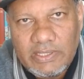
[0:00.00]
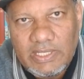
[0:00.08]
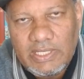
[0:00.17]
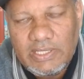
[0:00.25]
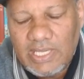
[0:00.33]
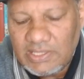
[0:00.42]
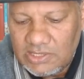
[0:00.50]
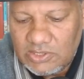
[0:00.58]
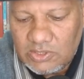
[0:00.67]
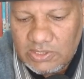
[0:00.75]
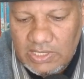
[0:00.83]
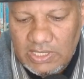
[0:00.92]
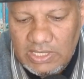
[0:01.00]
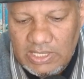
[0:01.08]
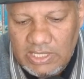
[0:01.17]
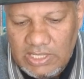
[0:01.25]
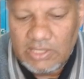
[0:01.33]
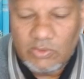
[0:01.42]
And that is,
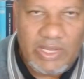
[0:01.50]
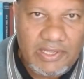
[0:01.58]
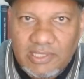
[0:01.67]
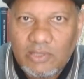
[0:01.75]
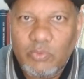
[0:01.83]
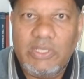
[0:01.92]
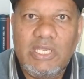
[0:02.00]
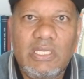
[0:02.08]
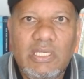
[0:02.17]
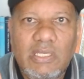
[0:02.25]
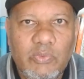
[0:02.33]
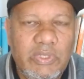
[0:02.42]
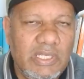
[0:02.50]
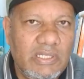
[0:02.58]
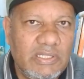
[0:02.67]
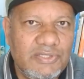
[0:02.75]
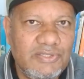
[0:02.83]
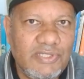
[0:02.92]
I think we can, we can
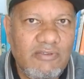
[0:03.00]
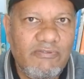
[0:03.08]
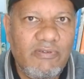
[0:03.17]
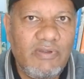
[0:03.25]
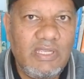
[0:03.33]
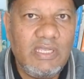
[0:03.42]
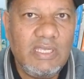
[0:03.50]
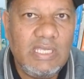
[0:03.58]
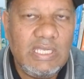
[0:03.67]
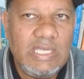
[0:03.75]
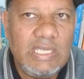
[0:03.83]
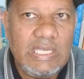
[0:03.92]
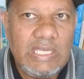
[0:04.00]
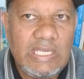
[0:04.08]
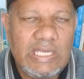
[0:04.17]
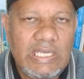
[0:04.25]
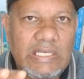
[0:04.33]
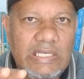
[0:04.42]
safely
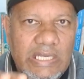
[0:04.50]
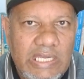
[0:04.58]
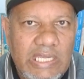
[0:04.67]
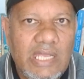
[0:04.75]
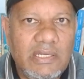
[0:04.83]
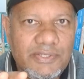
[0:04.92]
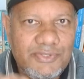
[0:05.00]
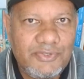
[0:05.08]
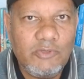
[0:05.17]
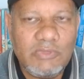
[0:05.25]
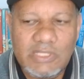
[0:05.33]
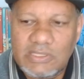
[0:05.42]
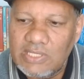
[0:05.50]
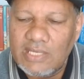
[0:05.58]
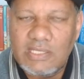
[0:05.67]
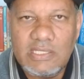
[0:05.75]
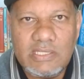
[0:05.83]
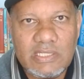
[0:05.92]
agree and assume that
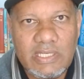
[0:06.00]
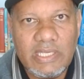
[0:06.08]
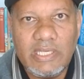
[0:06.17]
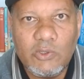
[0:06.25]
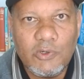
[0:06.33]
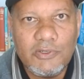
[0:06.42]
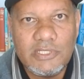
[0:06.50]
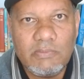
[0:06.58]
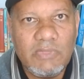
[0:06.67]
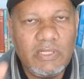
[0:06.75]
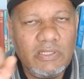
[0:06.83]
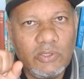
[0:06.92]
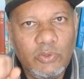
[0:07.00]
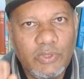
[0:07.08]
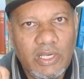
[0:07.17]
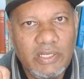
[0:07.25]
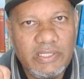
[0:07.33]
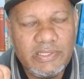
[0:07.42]
that is a concept that the
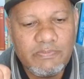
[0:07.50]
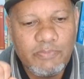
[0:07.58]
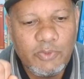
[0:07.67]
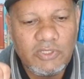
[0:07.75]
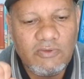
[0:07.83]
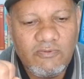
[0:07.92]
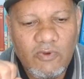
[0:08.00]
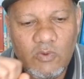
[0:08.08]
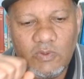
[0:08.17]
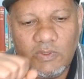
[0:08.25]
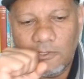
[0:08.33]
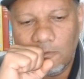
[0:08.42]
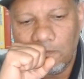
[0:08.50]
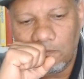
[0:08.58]
Quran is putting forward.